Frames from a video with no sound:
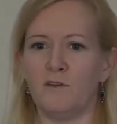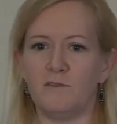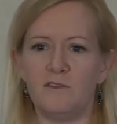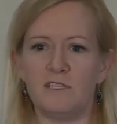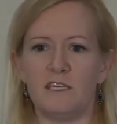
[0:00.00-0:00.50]

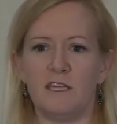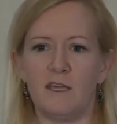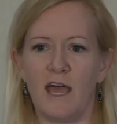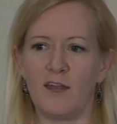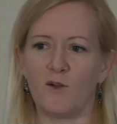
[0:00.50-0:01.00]

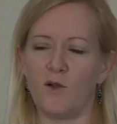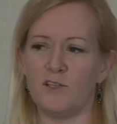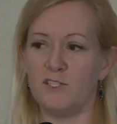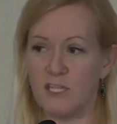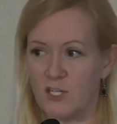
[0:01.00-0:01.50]
GCE
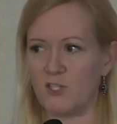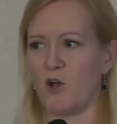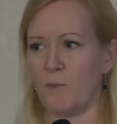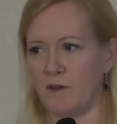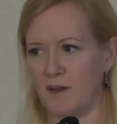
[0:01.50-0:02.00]
categories didn't show
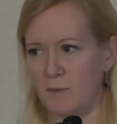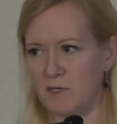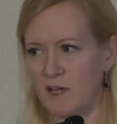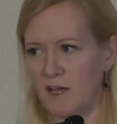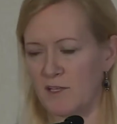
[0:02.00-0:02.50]
up in an
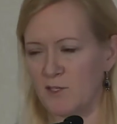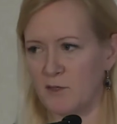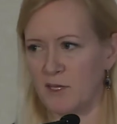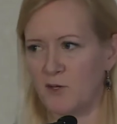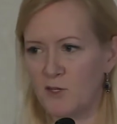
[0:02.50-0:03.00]
MBI. So
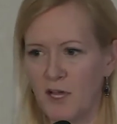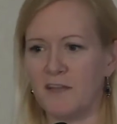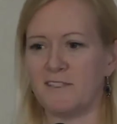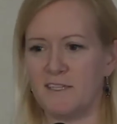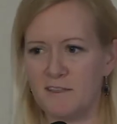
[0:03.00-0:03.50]
like, you're
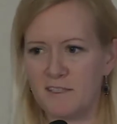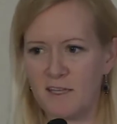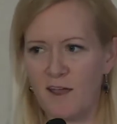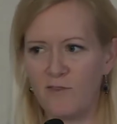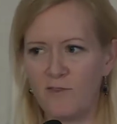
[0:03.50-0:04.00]
gonna see this
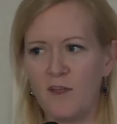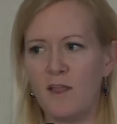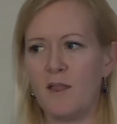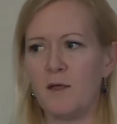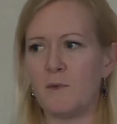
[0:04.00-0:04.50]
stuff,
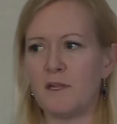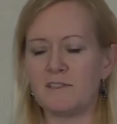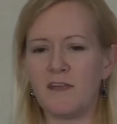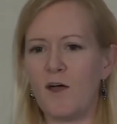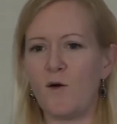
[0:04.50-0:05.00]
but
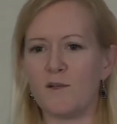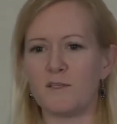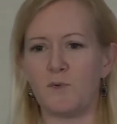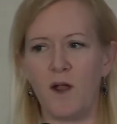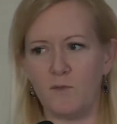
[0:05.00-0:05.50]
it's not always
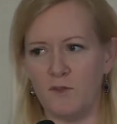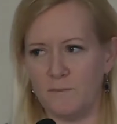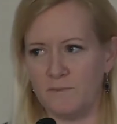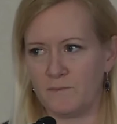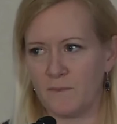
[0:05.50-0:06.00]
a problem.
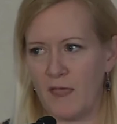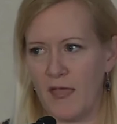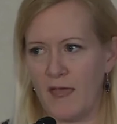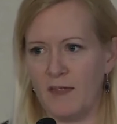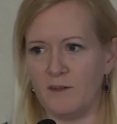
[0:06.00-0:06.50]

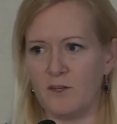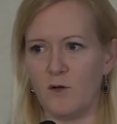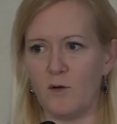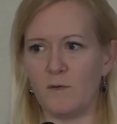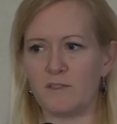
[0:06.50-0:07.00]
And
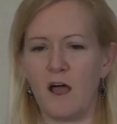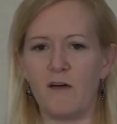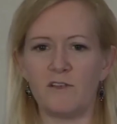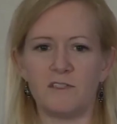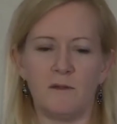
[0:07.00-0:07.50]
it was
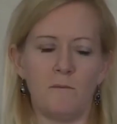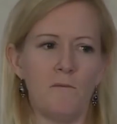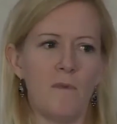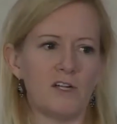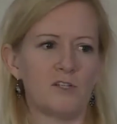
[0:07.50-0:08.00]
obviously
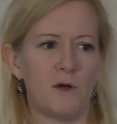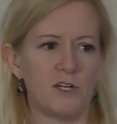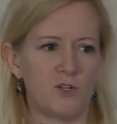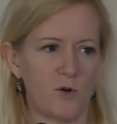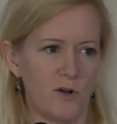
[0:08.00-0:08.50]
much, much
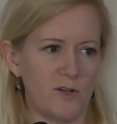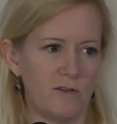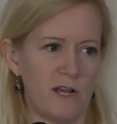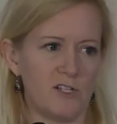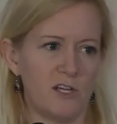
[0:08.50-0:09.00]
shorter
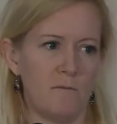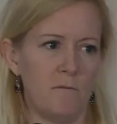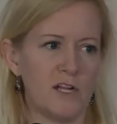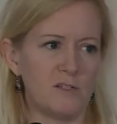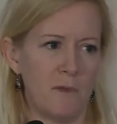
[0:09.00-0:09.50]
duration,
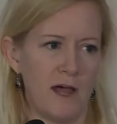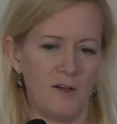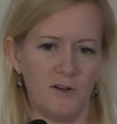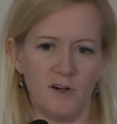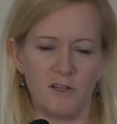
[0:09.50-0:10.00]
much
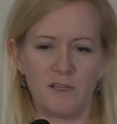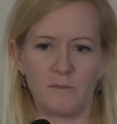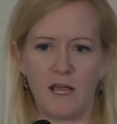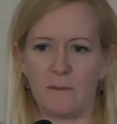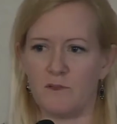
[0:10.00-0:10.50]
milder.
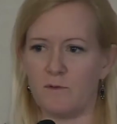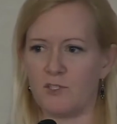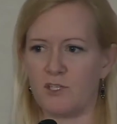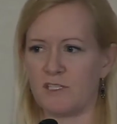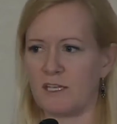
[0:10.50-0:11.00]
Sometimes it
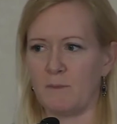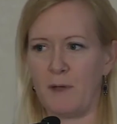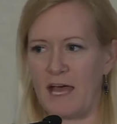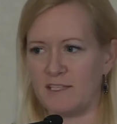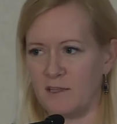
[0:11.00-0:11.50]
was just like a
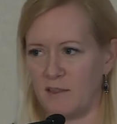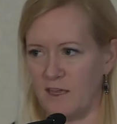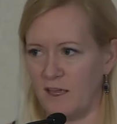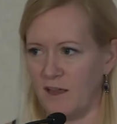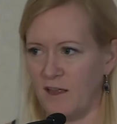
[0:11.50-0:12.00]
passing
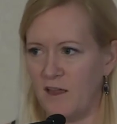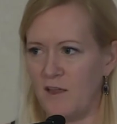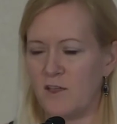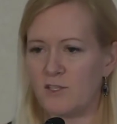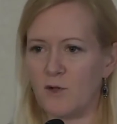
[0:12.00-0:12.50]
thing.
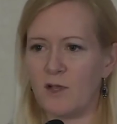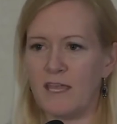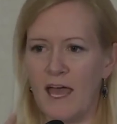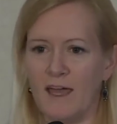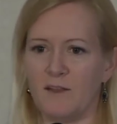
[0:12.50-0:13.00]
So
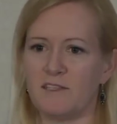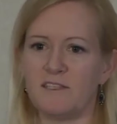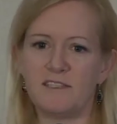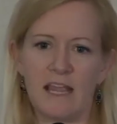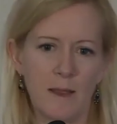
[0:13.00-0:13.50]
again, it's the
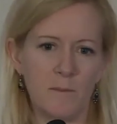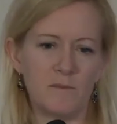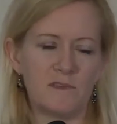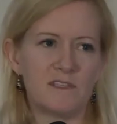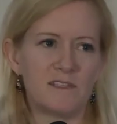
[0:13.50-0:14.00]

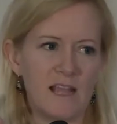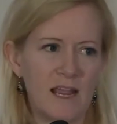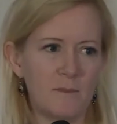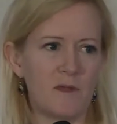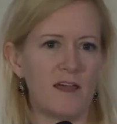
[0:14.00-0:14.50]

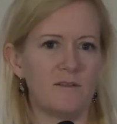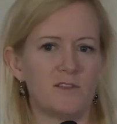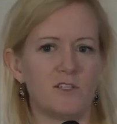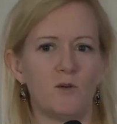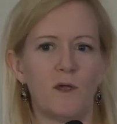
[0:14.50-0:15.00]
same kind of
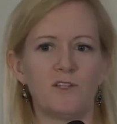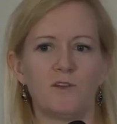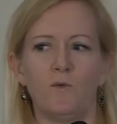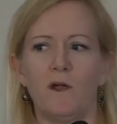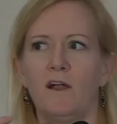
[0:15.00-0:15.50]

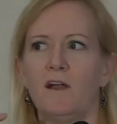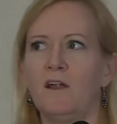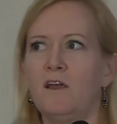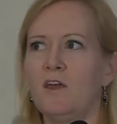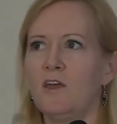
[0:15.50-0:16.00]
situation where
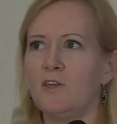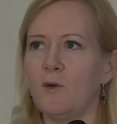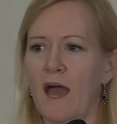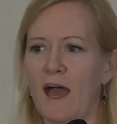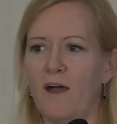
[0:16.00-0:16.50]
you
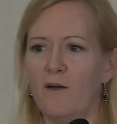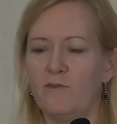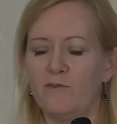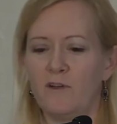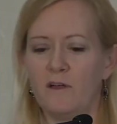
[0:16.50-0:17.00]
have
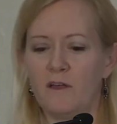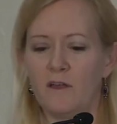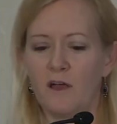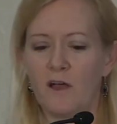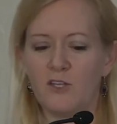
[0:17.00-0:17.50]

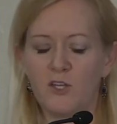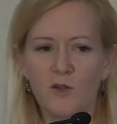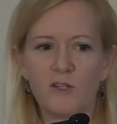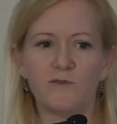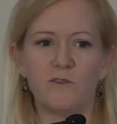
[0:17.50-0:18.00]
a
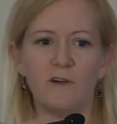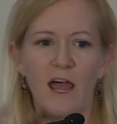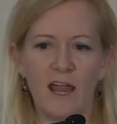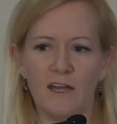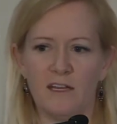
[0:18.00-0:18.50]
huge
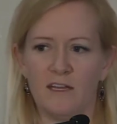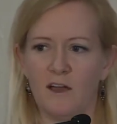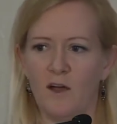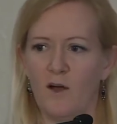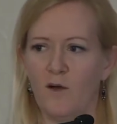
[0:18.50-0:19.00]
variety
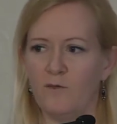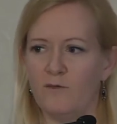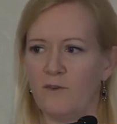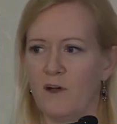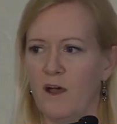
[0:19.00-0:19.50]
of
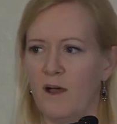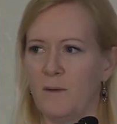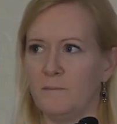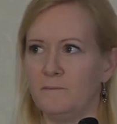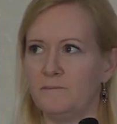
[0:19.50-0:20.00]

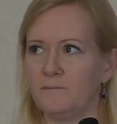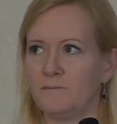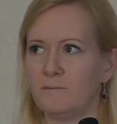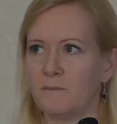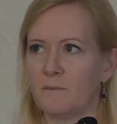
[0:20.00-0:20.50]

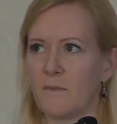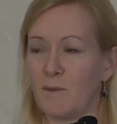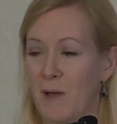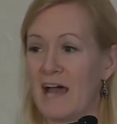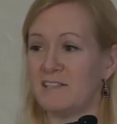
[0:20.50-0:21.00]

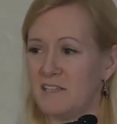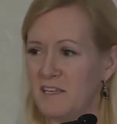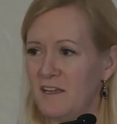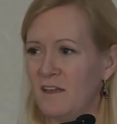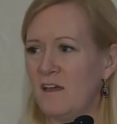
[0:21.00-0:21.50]

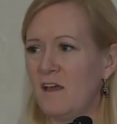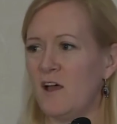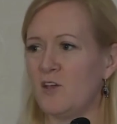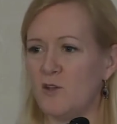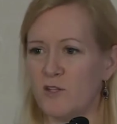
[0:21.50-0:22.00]
capacity,
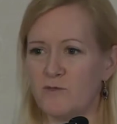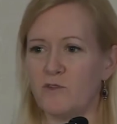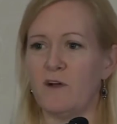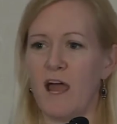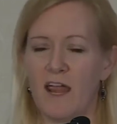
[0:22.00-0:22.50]
a huge
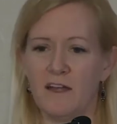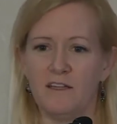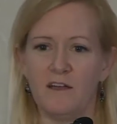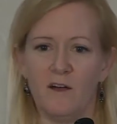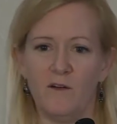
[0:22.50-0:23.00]

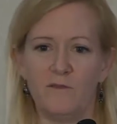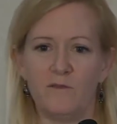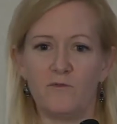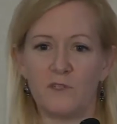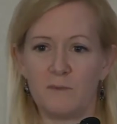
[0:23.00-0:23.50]
variety of
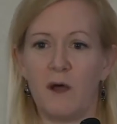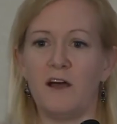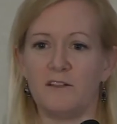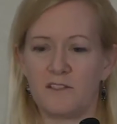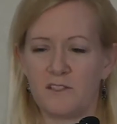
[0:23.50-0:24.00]

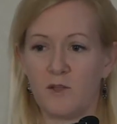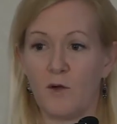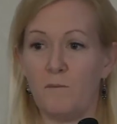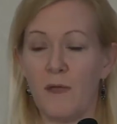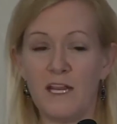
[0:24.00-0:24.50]
response.
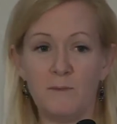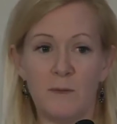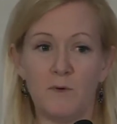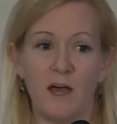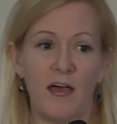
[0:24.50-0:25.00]
So many
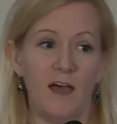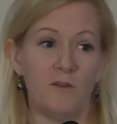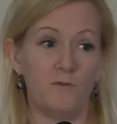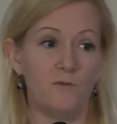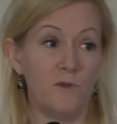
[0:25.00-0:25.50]
people had
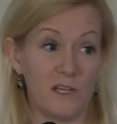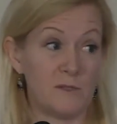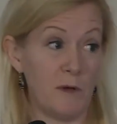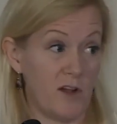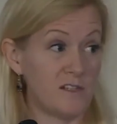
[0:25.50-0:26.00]

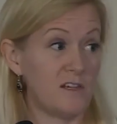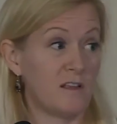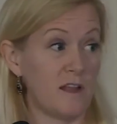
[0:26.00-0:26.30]
re-experiencing.